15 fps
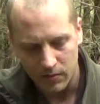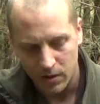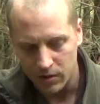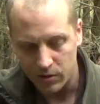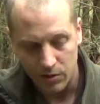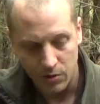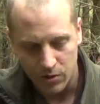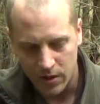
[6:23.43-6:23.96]
I
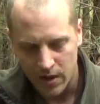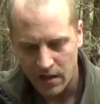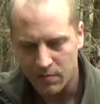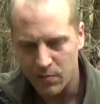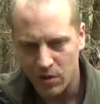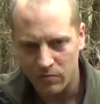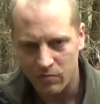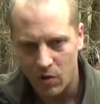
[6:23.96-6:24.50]
usually have
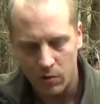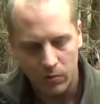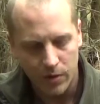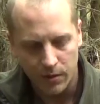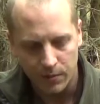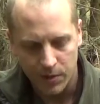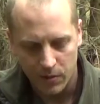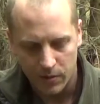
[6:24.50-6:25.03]
mine rolled
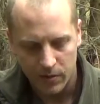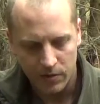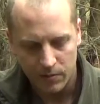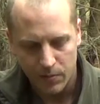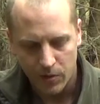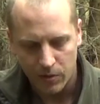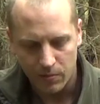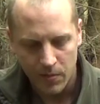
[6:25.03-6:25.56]
up so it
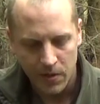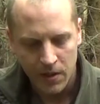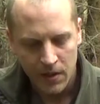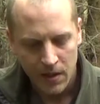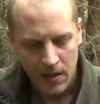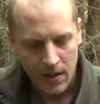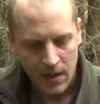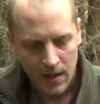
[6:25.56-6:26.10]
doesn't bother me.
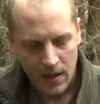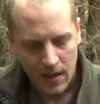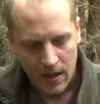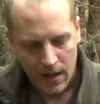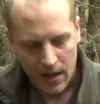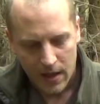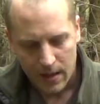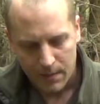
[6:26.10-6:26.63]

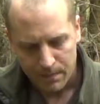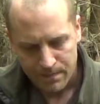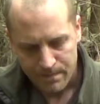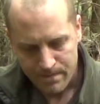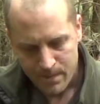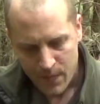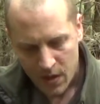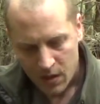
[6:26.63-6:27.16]

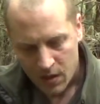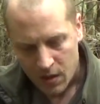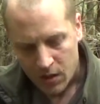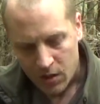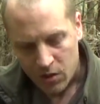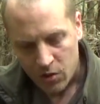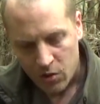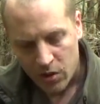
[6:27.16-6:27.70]

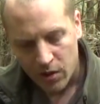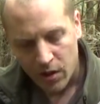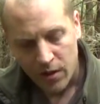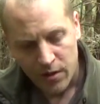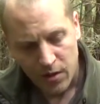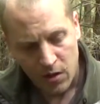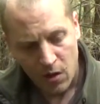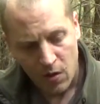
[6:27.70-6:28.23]
You can
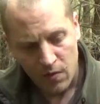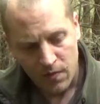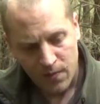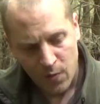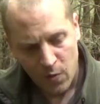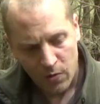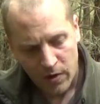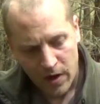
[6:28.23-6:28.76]
either go
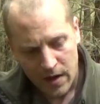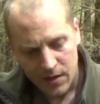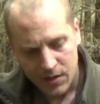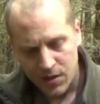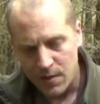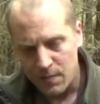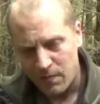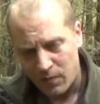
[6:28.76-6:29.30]
for a
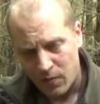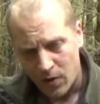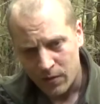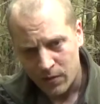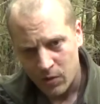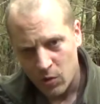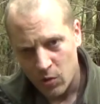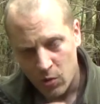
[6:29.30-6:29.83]
zip
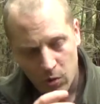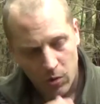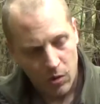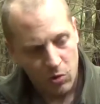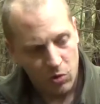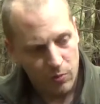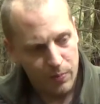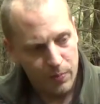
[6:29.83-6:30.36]
front or
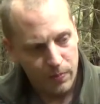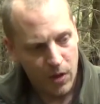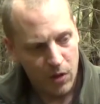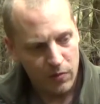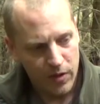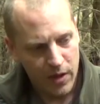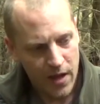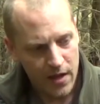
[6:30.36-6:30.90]
a
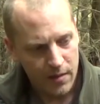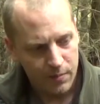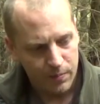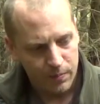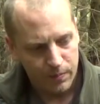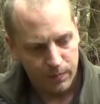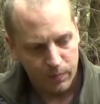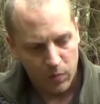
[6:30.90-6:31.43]
over the head
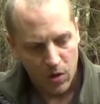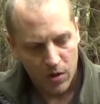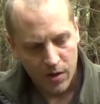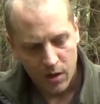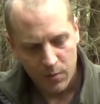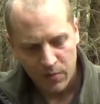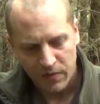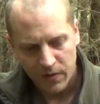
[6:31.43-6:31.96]
one.
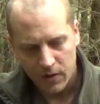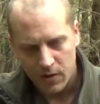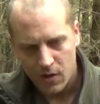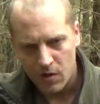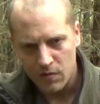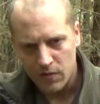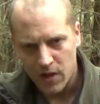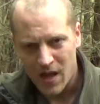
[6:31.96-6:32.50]
I prefer the
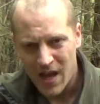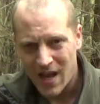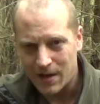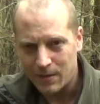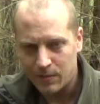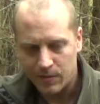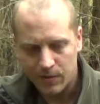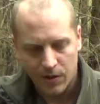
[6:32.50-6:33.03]
over the head
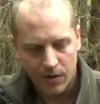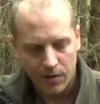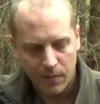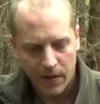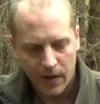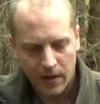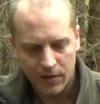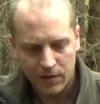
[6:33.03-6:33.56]
type,
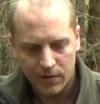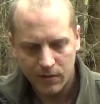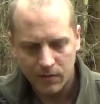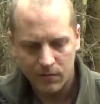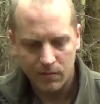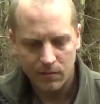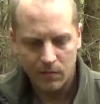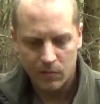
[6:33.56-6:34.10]
as
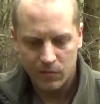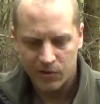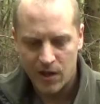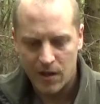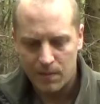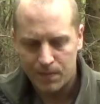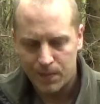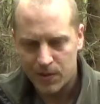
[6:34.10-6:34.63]

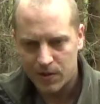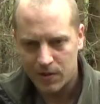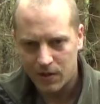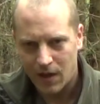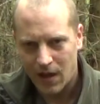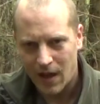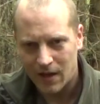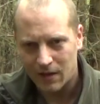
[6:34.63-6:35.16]
zips
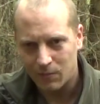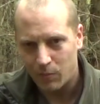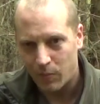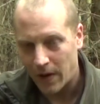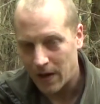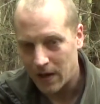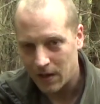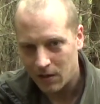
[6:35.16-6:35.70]
can
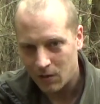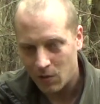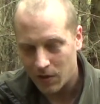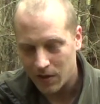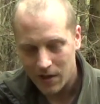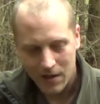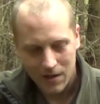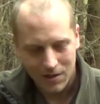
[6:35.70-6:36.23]
break
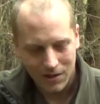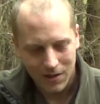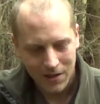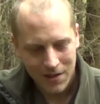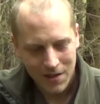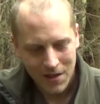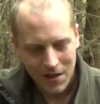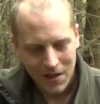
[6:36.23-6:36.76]
quite
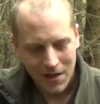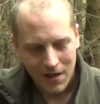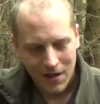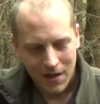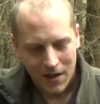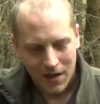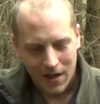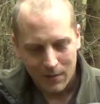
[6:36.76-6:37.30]
easily,
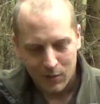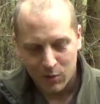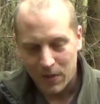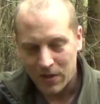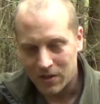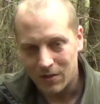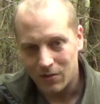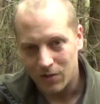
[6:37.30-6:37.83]

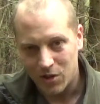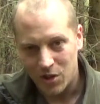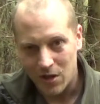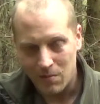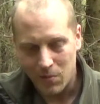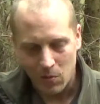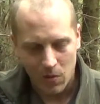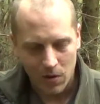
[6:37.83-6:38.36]
especially on the
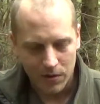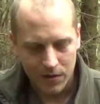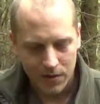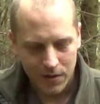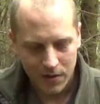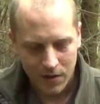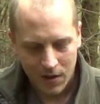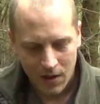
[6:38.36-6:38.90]
cheaper
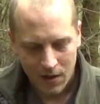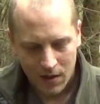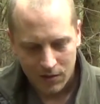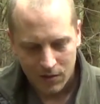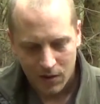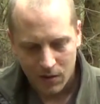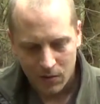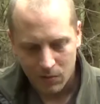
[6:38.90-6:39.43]
ones.
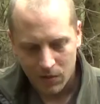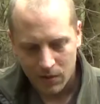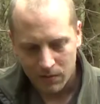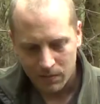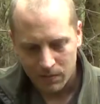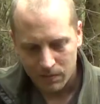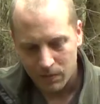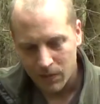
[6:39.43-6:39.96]
So
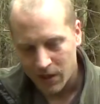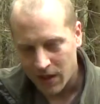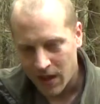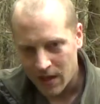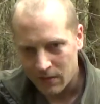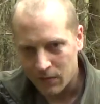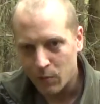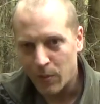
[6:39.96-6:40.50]

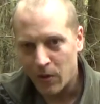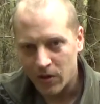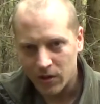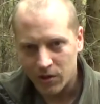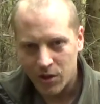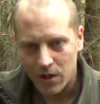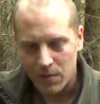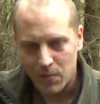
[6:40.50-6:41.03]
again, if you're buying a
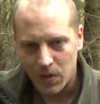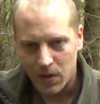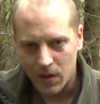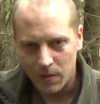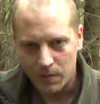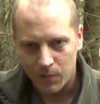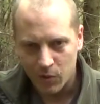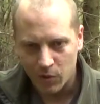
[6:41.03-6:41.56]

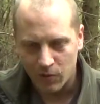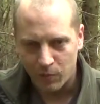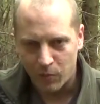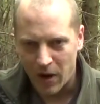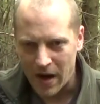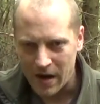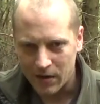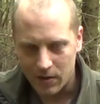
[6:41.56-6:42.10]
cheaper sort of
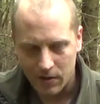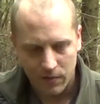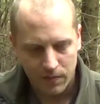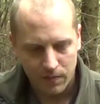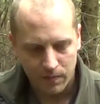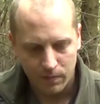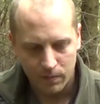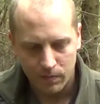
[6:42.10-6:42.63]
brand of
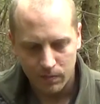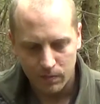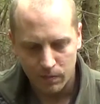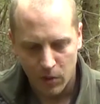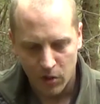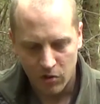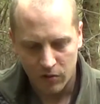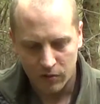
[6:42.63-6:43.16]

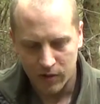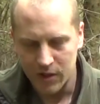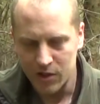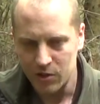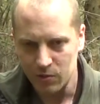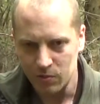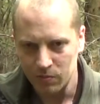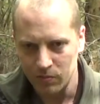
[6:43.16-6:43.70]
micro
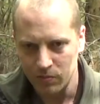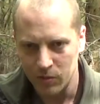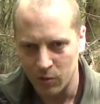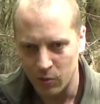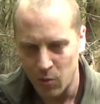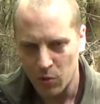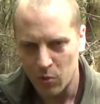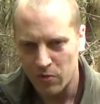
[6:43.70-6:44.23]
fleece,
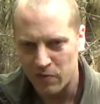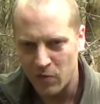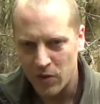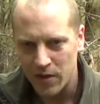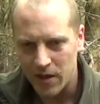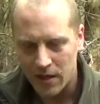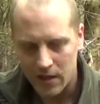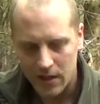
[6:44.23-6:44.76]
you'll want to
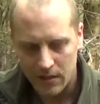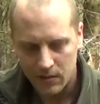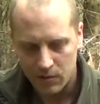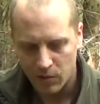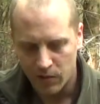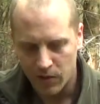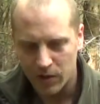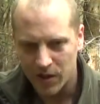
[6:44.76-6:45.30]
avoid any
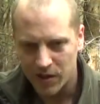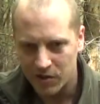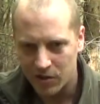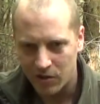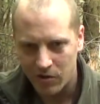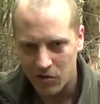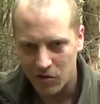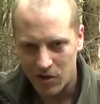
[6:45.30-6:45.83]
sort of
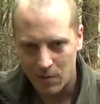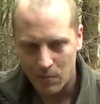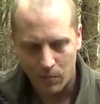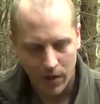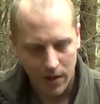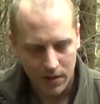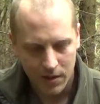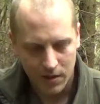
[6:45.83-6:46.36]
unnecessary zip
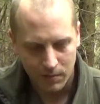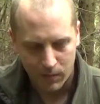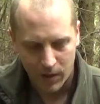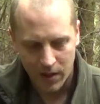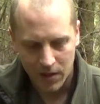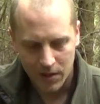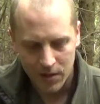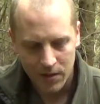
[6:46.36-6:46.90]

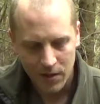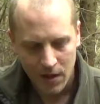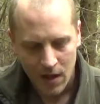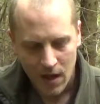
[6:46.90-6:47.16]
breakages.